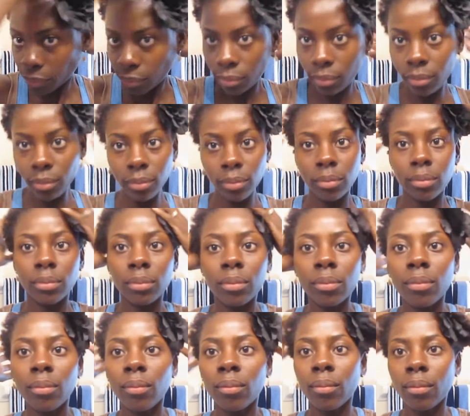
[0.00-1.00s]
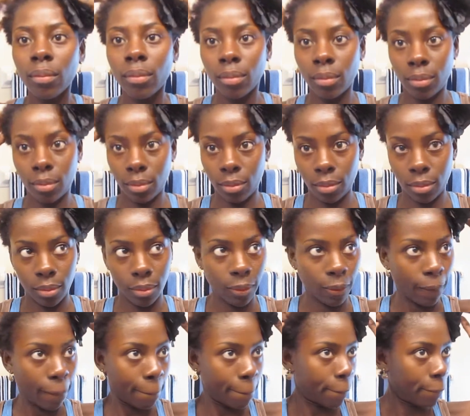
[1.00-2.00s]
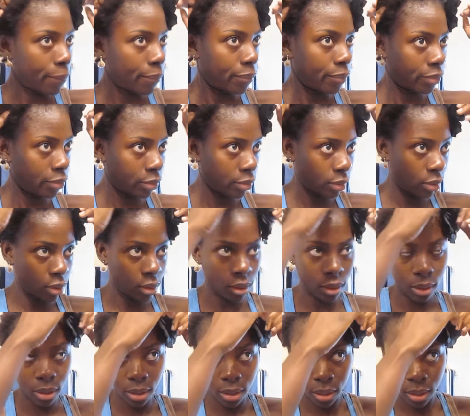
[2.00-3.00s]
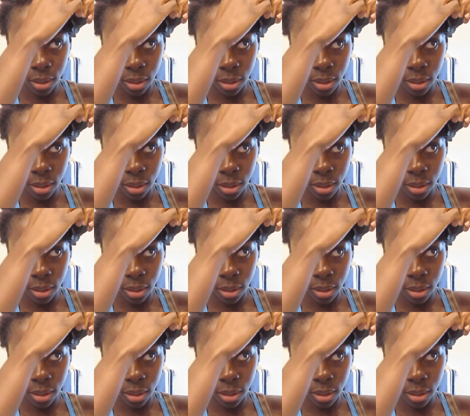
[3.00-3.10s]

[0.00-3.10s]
(no one is talking)